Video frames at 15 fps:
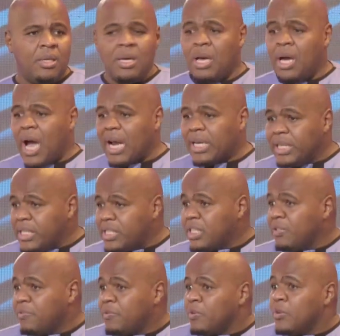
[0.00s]
At least
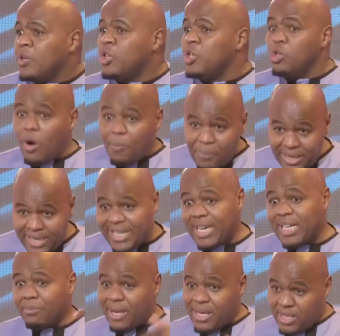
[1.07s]
if you're being
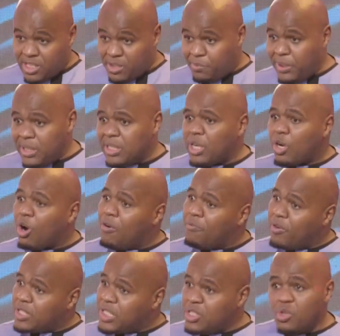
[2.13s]
led by the Spirit, the
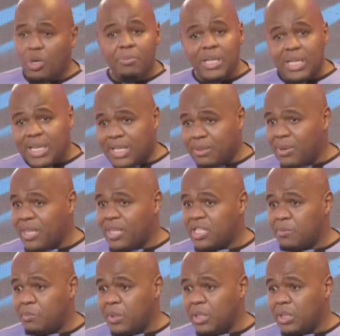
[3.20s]
comfort is you're being led by the
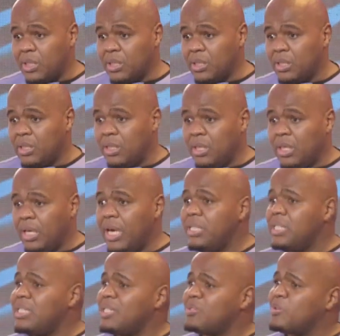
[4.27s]
Spirit. And
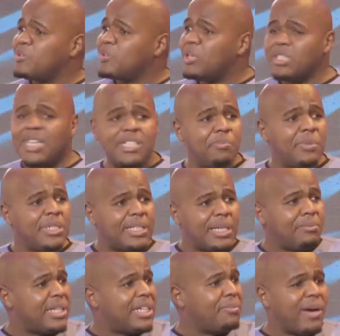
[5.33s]
Jesus was not just being
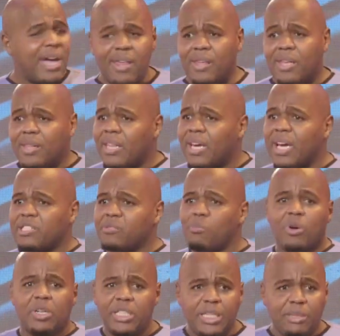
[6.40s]
tempted by another, like a
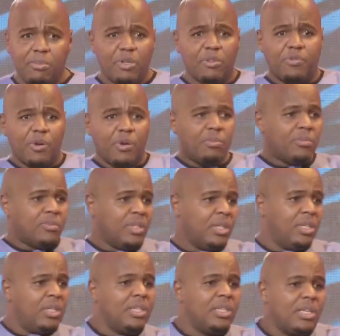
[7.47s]
small demon from
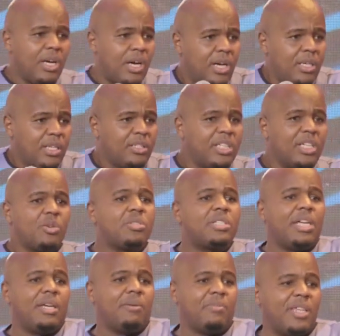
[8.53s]

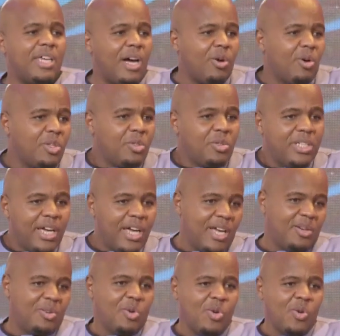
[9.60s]
Jerusalem there or Judea,
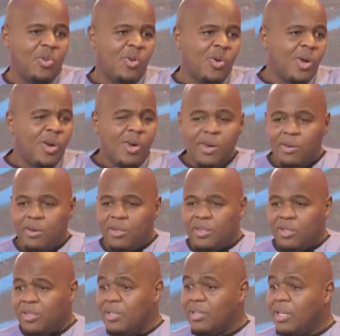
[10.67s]
you know.
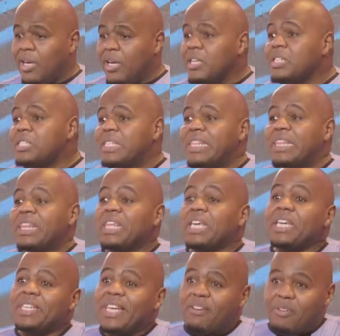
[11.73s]
It is the
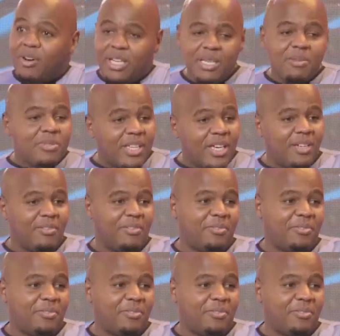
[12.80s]
devil himself.